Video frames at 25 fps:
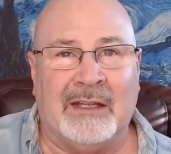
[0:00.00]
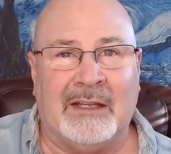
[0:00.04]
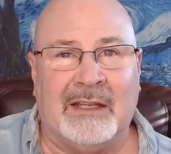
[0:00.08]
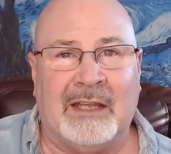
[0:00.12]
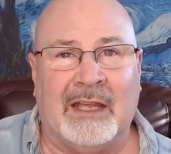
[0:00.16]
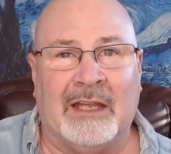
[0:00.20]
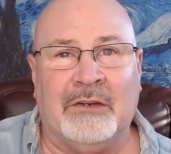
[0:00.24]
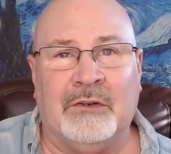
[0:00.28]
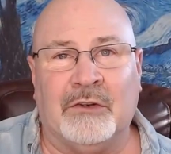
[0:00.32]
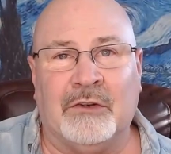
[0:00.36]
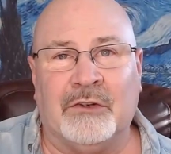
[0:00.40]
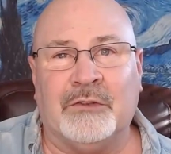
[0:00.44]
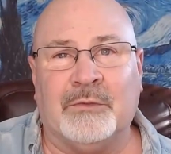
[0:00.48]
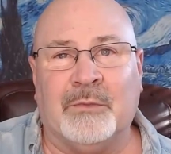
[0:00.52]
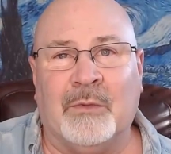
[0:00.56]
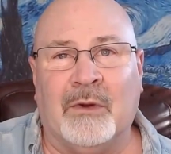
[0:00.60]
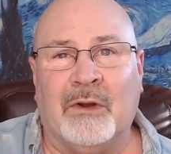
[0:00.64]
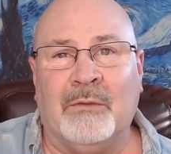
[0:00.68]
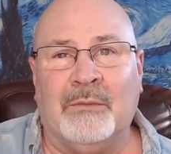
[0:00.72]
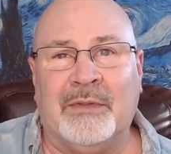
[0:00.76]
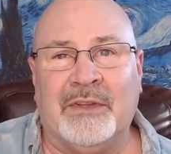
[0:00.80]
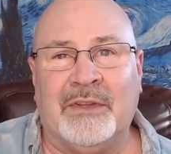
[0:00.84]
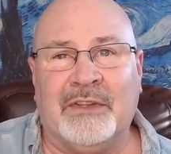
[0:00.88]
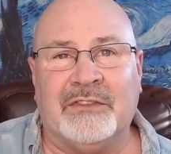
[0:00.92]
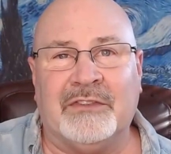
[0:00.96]
Can your
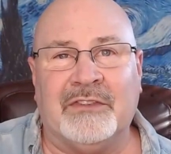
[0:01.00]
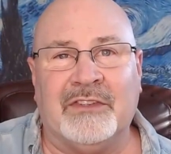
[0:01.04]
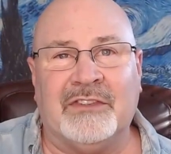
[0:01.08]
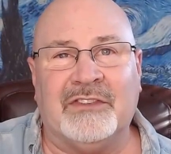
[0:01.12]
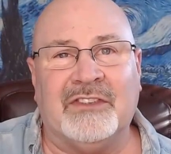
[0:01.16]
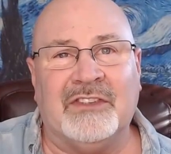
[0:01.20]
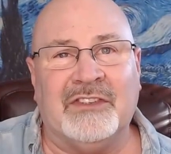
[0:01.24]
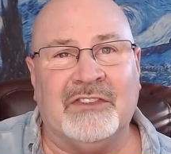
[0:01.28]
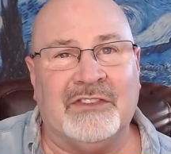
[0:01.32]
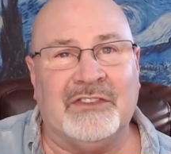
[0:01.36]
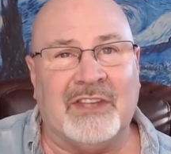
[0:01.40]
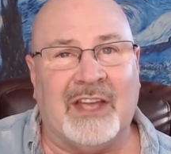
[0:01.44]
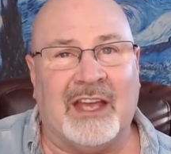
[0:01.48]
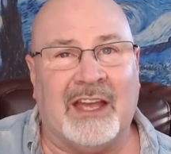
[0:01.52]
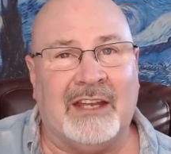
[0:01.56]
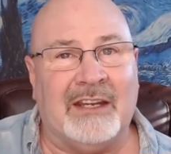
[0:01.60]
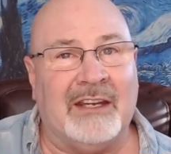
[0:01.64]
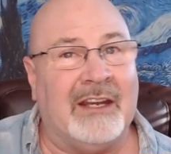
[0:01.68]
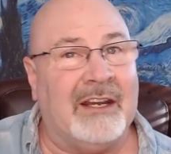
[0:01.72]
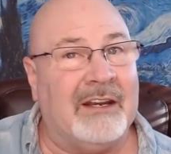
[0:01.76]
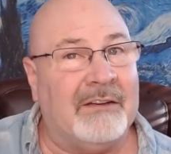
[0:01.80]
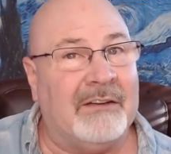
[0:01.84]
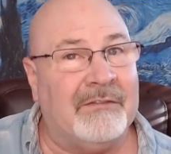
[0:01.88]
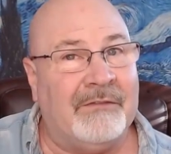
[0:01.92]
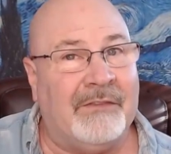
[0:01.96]
small business
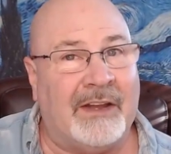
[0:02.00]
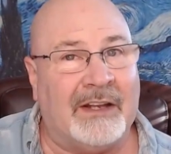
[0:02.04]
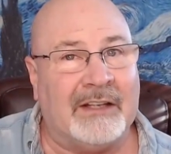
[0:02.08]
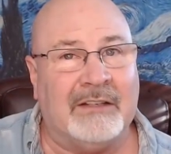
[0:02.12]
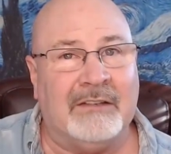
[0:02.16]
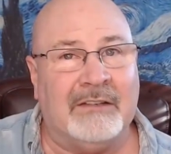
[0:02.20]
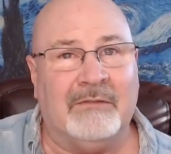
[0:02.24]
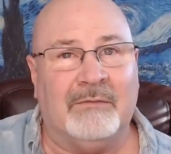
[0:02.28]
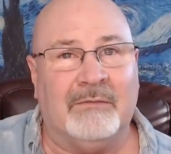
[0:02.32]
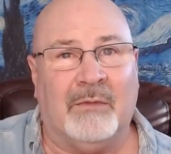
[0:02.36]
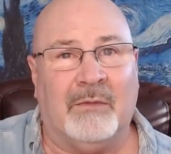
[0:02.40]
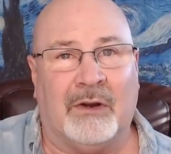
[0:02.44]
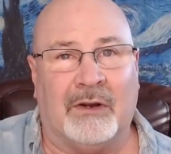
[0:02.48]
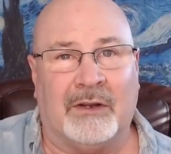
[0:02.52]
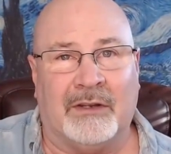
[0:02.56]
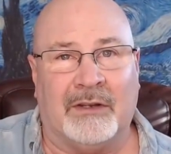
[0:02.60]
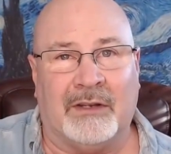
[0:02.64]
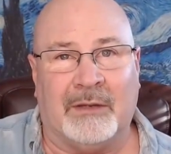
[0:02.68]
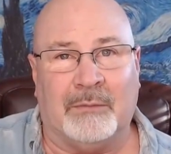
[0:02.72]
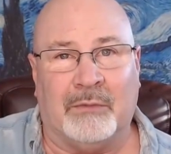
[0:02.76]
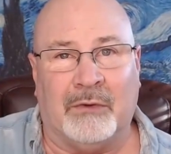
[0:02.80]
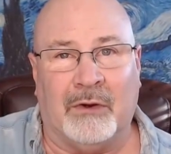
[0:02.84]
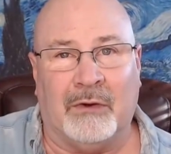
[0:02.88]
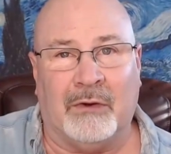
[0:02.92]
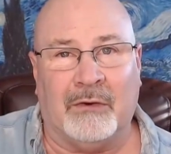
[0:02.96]
design an effective
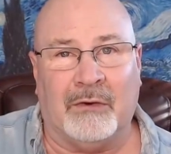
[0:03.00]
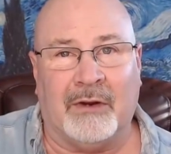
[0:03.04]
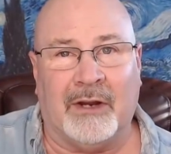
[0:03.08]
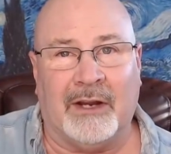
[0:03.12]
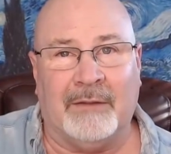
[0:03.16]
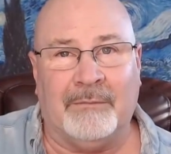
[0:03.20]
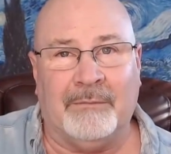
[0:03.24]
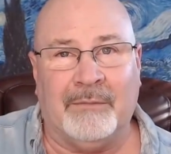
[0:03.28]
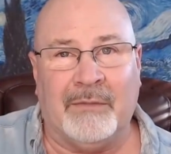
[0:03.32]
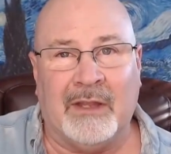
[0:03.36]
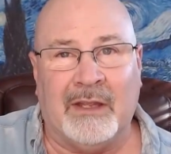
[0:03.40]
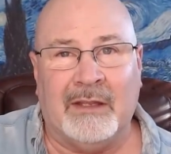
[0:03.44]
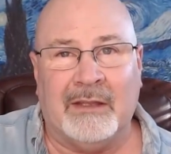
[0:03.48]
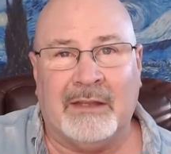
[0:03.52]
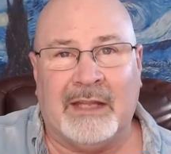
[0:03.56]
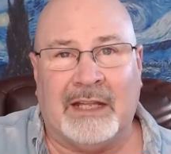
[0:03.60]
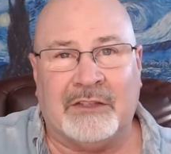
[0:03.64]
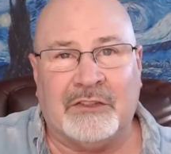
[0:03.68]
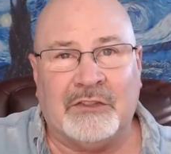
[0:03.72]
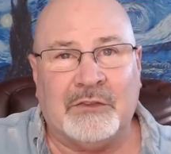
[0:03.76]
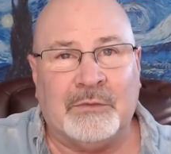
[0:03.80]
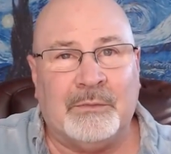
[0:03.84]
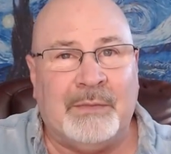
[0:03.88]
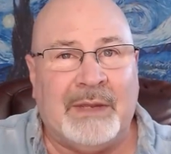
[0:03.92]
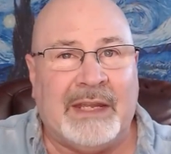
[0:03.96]
marketing program
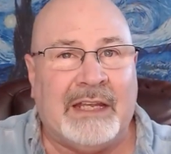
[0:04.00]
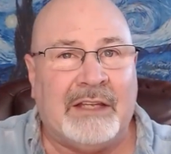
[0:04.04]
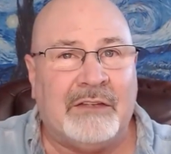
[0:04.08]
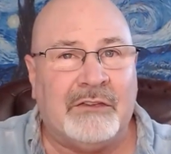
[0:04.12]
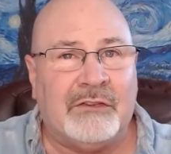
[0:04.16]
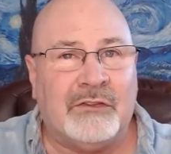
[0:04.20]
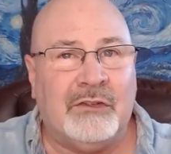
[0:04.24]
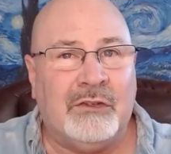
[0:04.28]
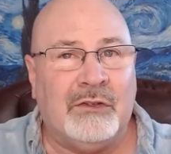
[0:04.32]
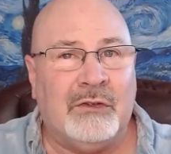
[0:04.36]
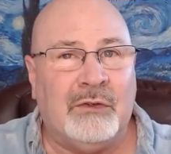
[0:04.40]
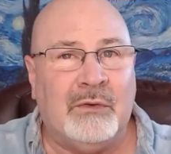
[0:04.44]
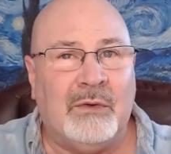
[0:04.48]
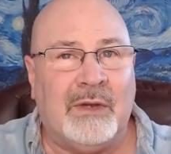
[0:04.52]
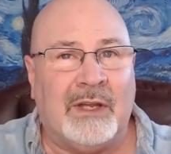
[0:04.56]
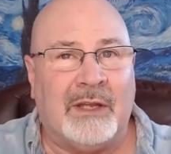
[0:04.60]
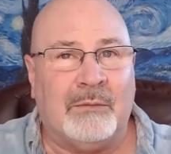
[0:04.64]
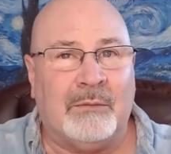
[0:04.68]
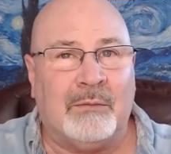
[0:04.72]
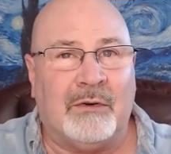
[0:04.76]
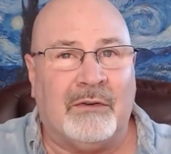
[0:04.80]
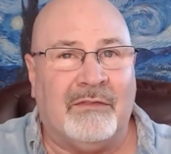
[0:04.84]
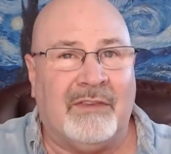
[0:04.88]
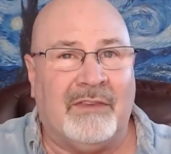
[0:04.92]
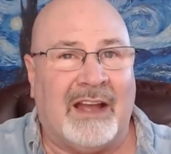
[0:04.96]
that speaks to
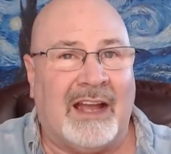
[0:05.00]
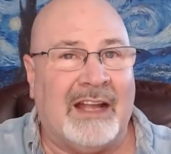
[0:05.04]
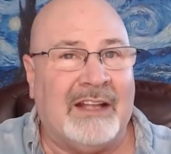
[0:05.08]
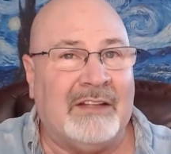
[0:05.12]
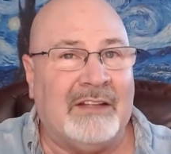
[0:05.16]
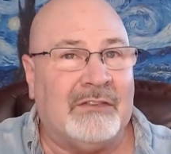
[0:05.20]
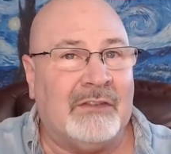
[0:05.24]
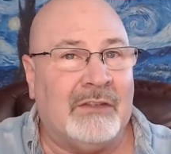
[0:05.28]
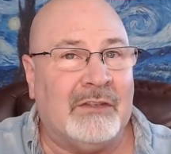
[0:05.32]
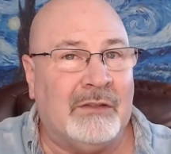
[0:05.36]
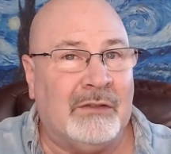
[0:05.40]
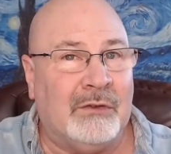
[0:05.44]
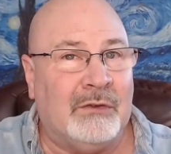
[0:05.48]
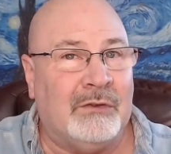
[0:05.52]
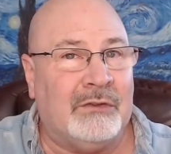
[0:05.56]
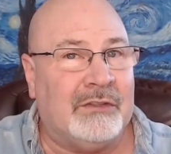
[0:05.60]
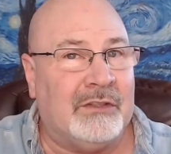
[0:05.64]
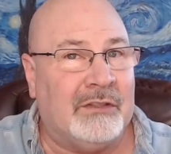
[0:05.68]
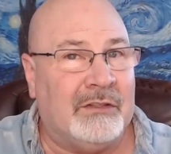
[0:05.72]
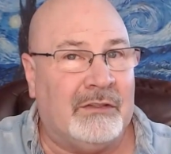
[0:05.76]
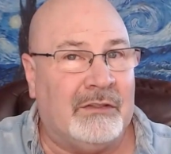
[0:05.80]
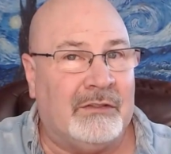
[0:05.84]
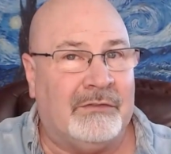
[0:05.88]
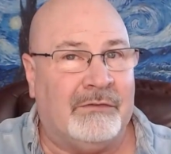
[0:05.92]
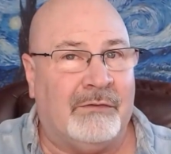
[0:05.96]
and provides
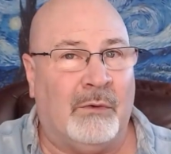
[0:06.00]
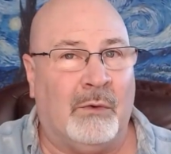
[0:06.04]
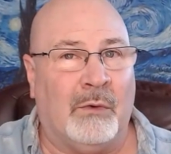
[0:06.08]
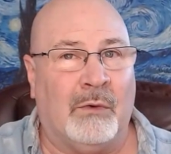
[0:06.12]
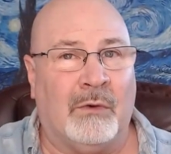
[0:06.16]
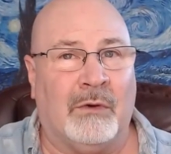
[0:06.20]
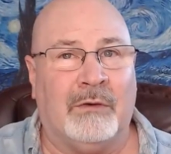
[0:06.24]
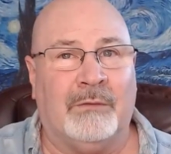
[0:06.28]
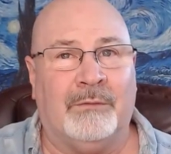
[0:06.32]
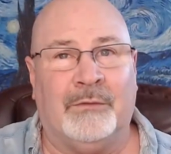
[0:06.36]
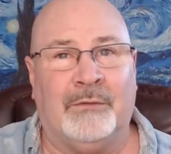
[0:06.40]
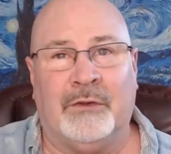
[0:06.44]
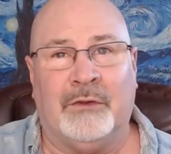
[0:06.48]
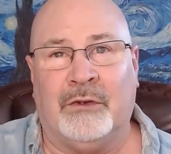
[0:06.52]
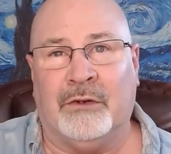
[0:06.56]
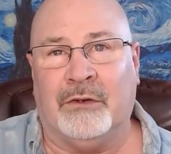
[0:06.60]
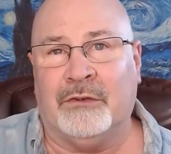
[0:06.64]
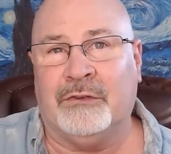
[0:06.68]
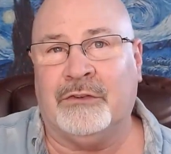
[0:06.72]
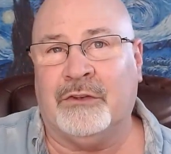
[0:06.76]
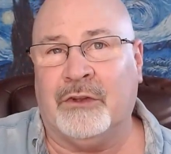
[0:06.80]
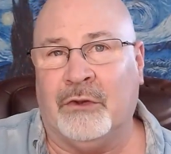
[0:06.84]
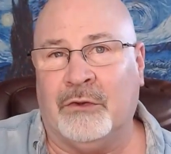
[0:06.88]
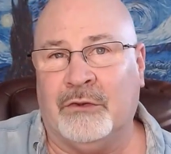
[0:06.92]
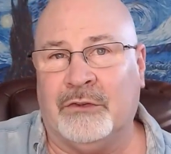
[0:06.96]
solutions for your
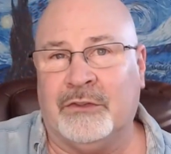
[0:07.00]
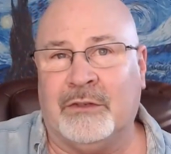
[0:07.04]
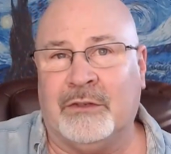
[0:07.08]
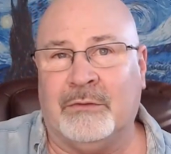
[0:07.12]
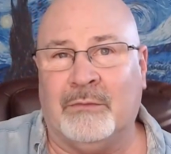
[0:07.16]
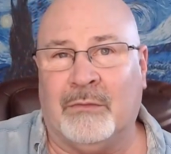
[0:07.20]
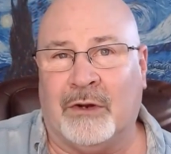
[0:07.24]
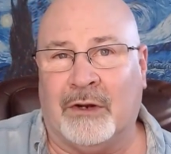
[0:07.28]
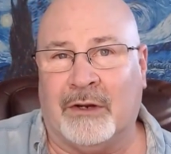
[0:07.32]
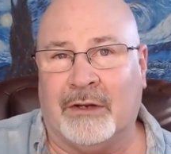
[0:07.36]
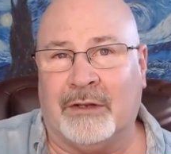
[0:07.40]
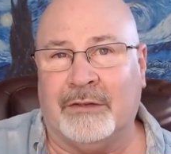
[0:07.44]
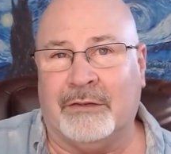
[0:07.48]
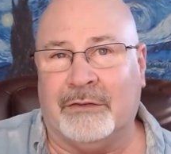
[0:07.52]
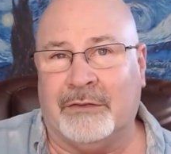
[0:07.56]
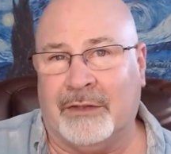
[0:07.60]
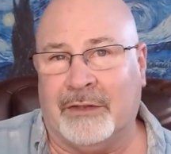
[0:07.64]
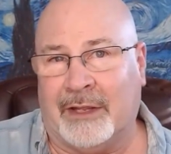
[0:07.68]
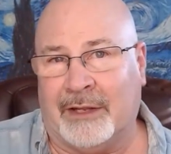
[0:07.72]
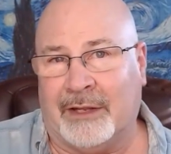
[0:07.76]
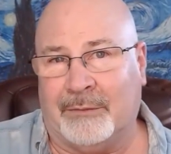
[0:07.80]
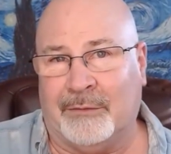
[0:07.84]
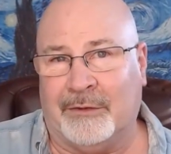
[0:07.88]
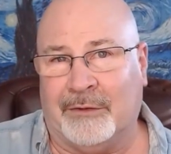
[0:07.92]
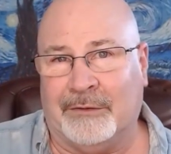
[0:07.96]
chosen market
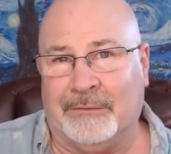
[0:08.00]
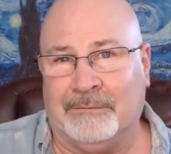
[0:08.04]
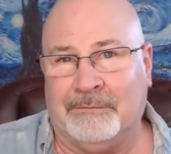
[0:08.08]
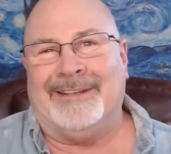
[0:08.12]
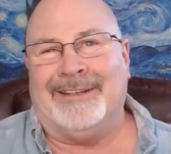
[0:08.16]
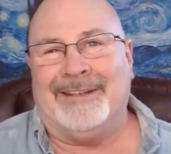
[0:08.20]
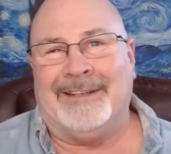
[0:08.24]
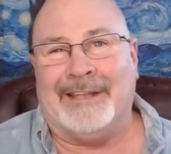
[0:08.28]
segment?